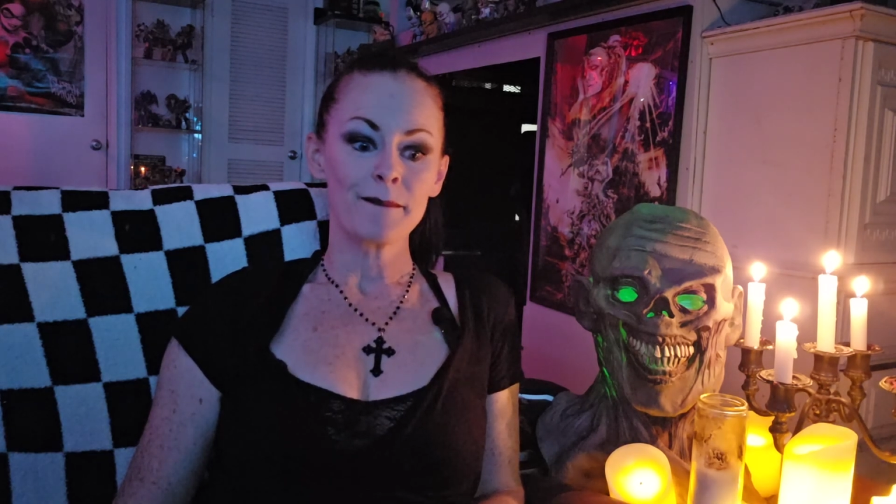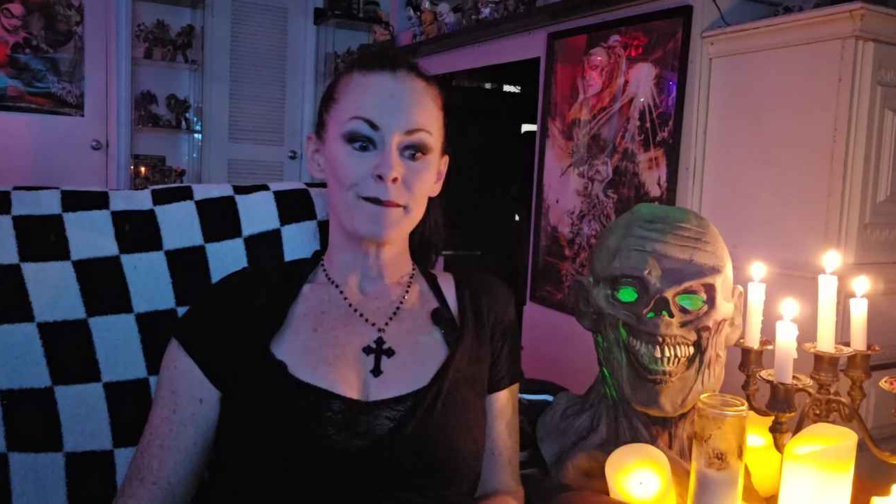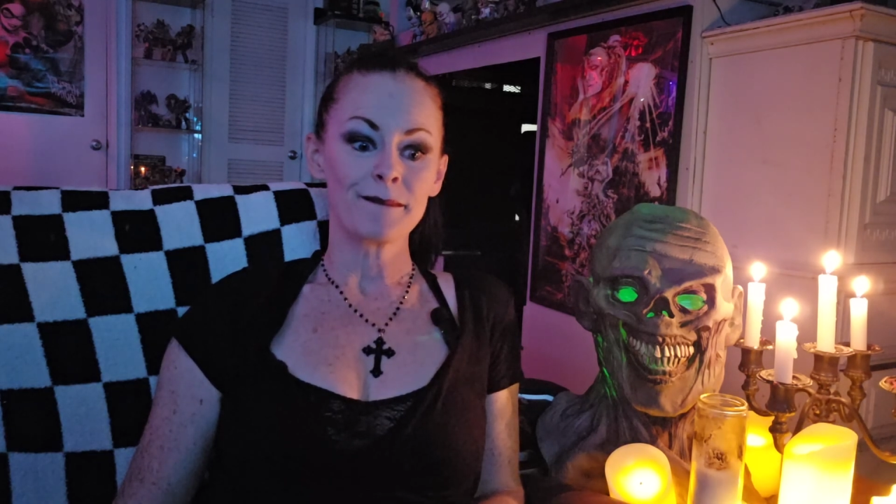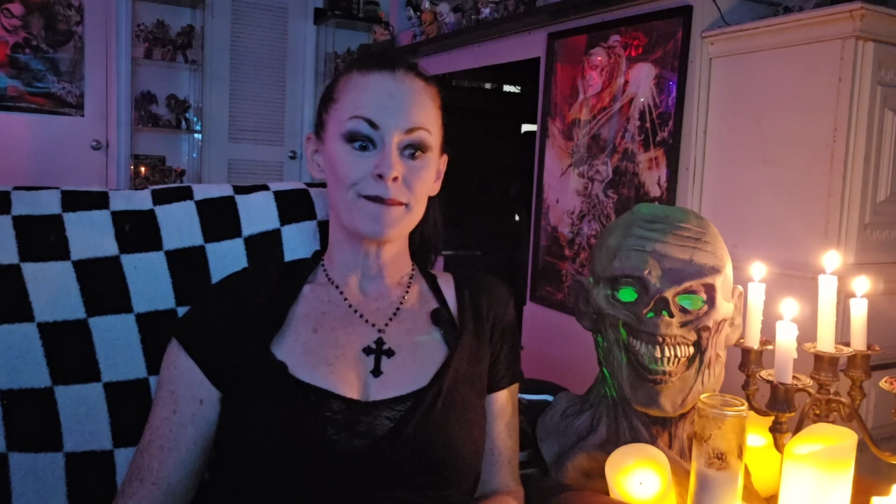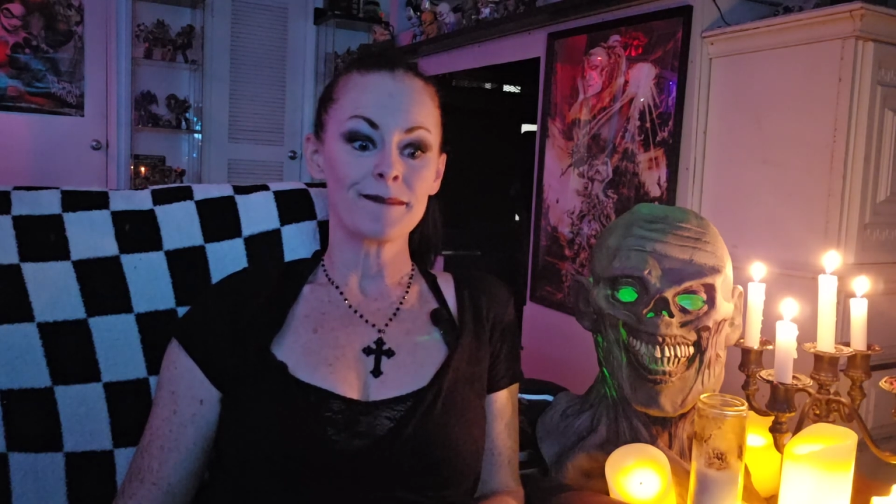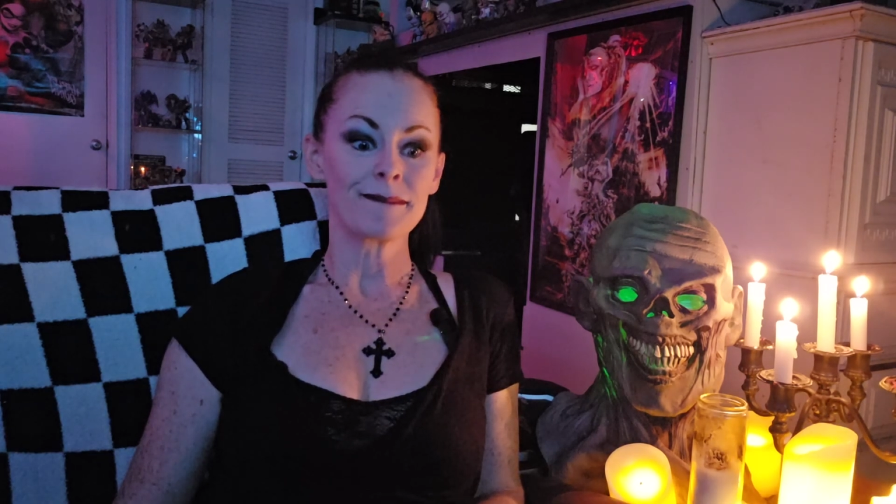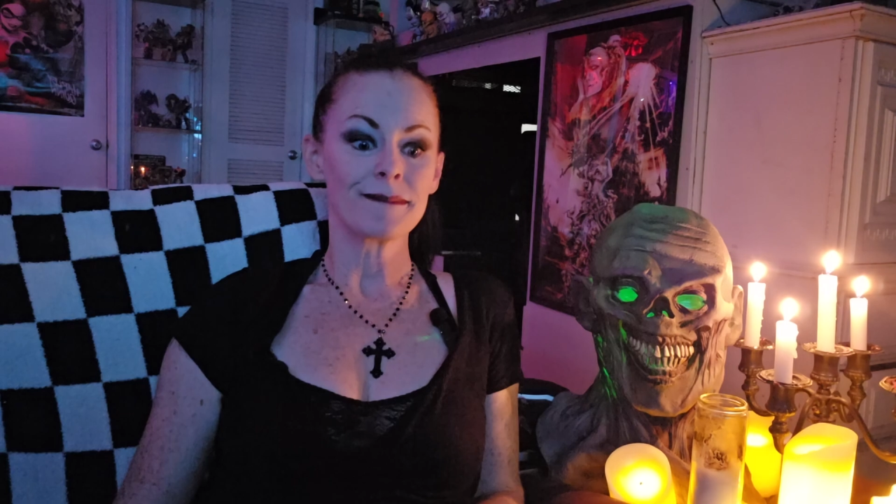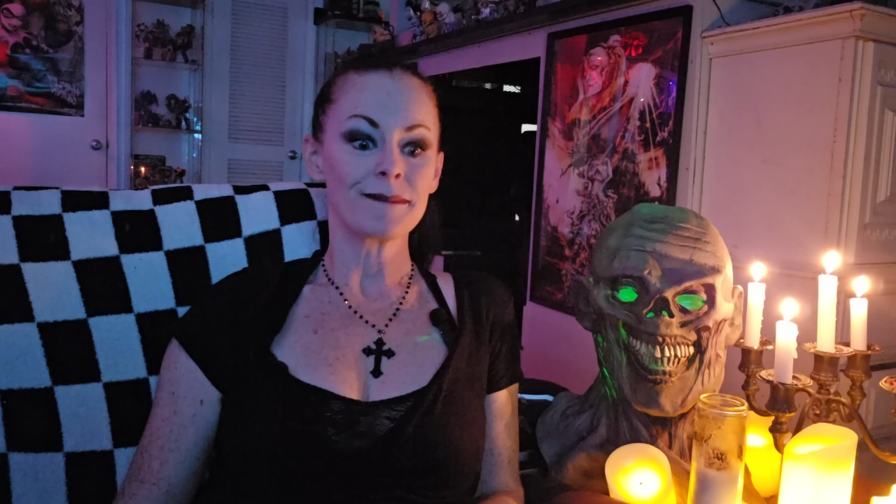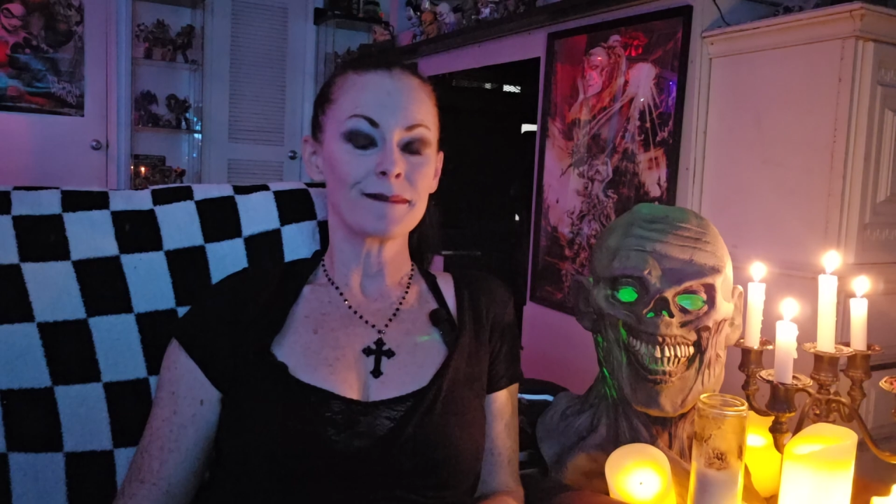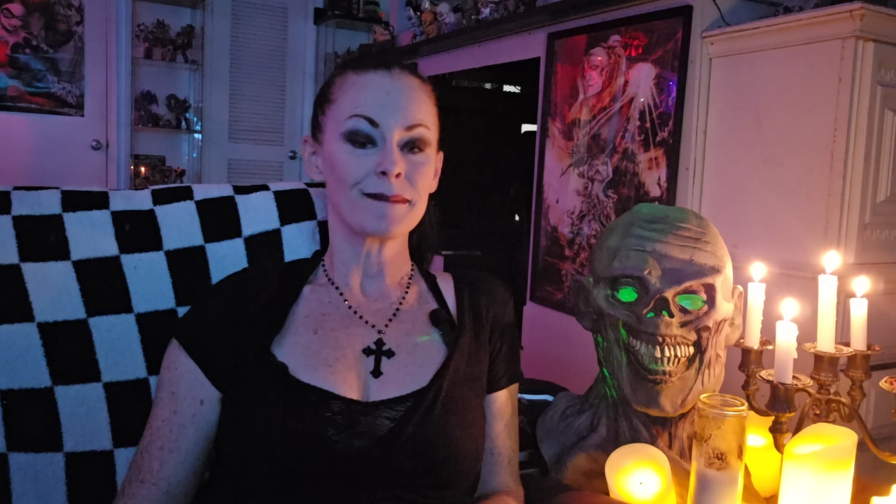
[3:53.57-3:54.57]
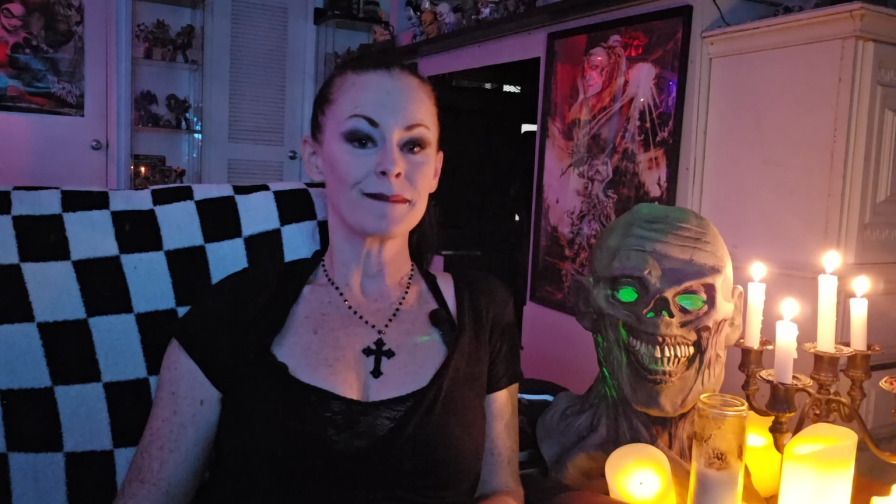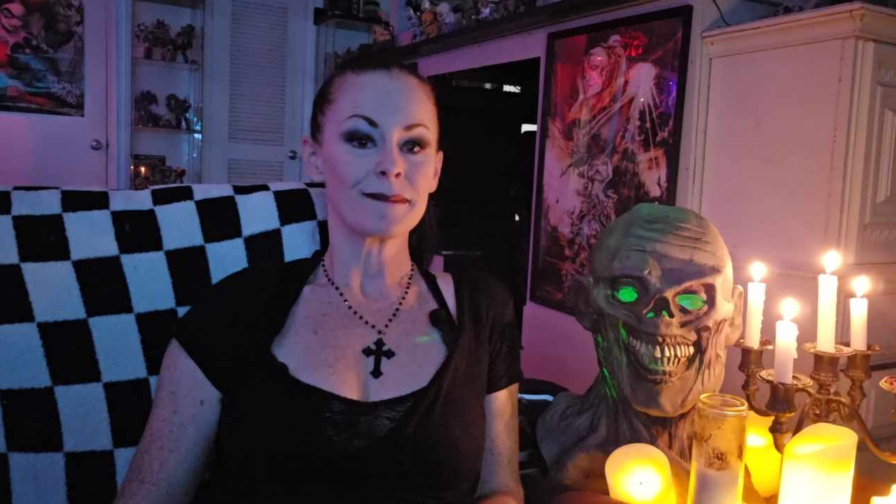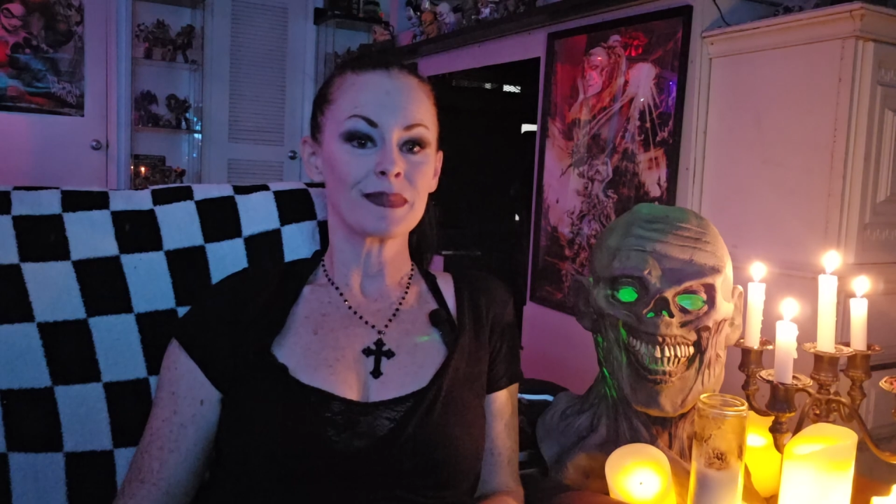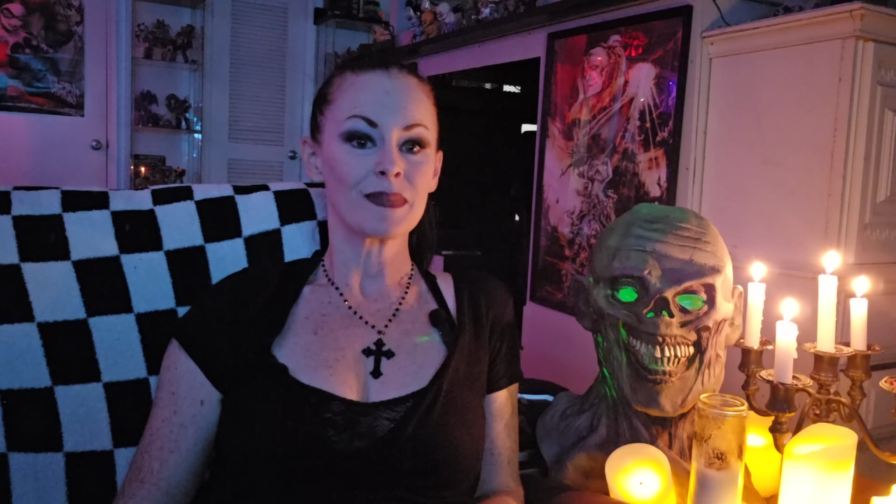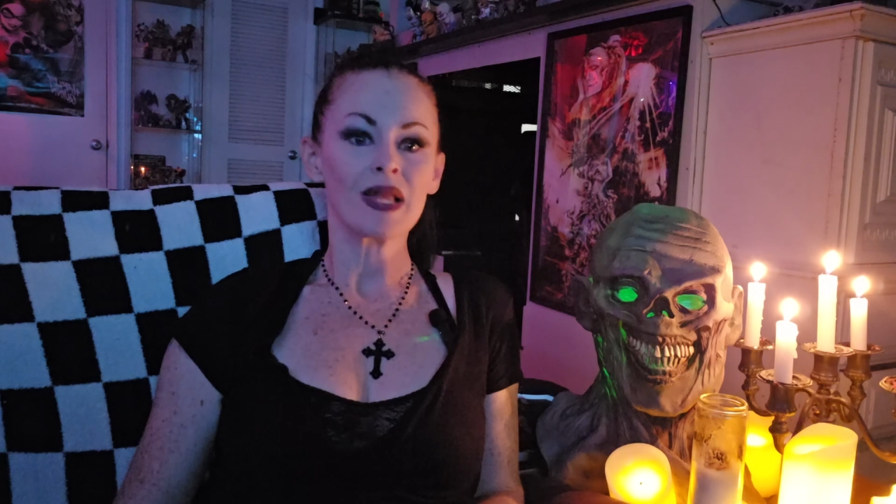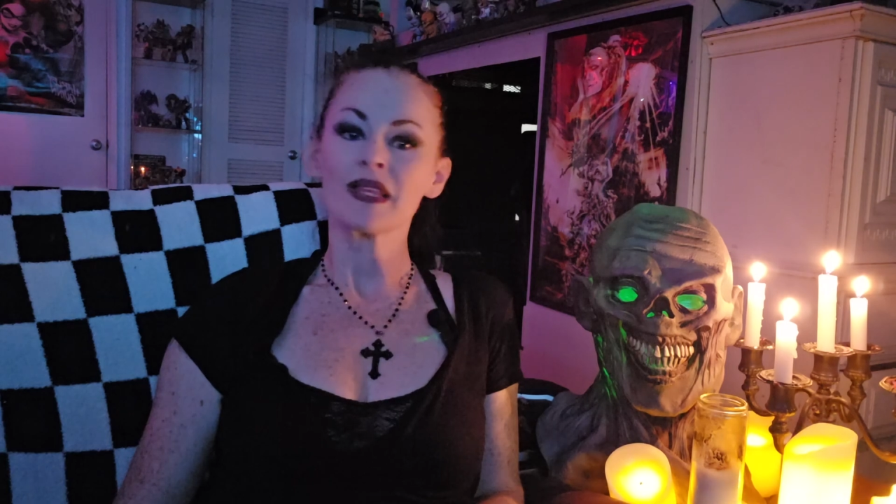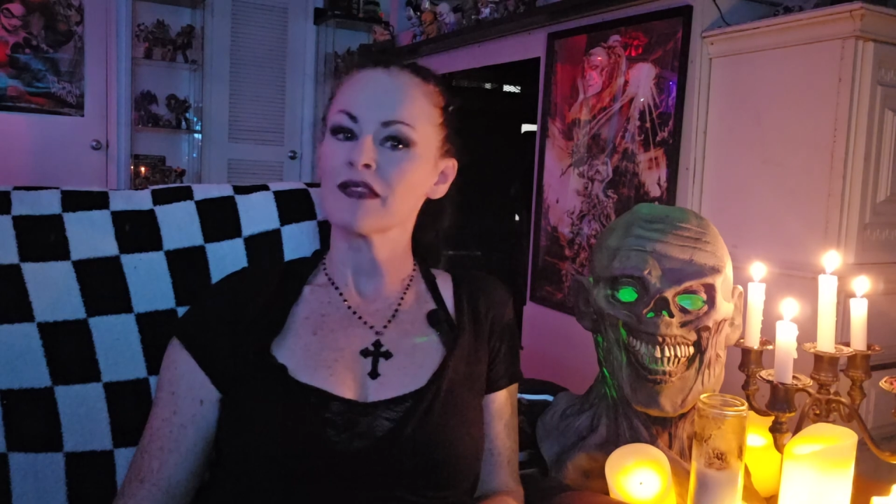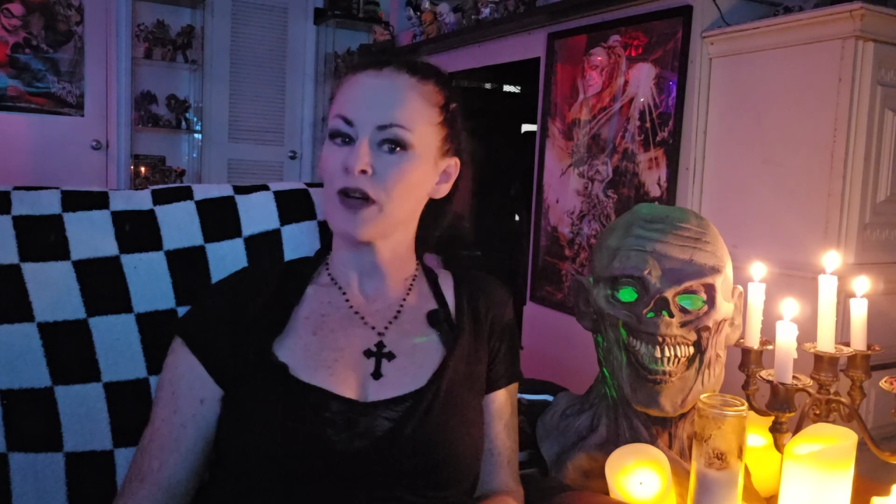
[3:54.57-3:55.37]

Leave